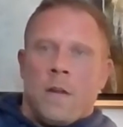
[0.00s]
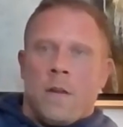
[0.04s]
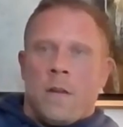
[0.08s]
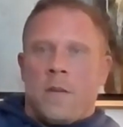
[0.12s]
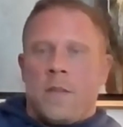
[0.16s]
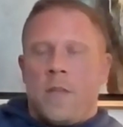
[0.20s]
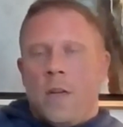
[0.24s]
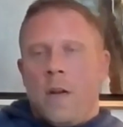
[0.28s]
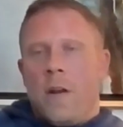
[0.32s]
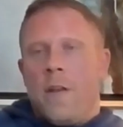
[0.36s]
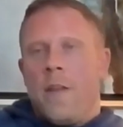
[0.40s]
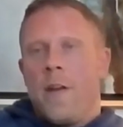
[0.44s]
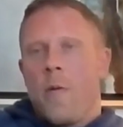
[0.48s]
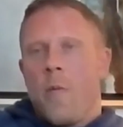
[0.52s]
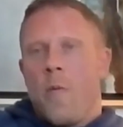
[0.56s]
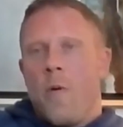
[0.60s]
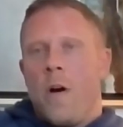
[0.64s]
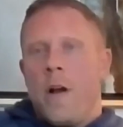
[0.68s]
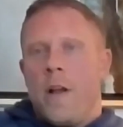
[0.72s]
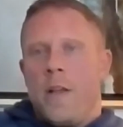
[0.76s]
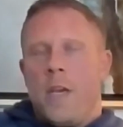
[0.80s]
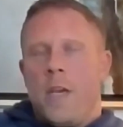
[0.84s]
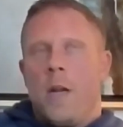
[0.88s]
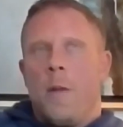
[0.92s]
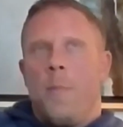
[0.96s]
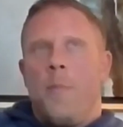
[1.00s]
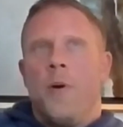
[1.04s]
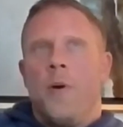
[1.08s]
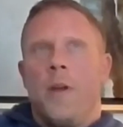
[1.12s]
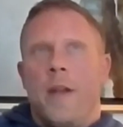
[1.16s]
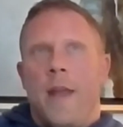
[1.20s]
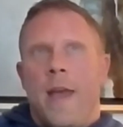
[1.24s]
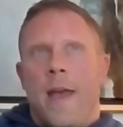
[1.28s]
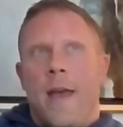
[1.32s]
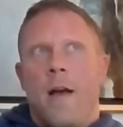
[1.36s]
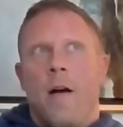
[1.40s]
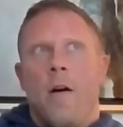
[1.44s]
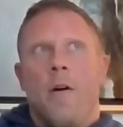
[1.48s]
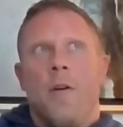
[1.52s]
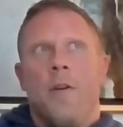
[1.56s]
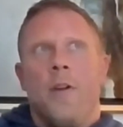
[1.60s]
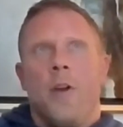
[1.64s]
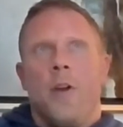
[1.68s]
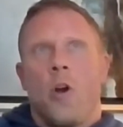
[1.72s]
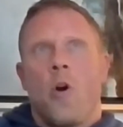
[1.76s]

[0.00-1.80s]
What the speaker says: So, they're wanting you to put down a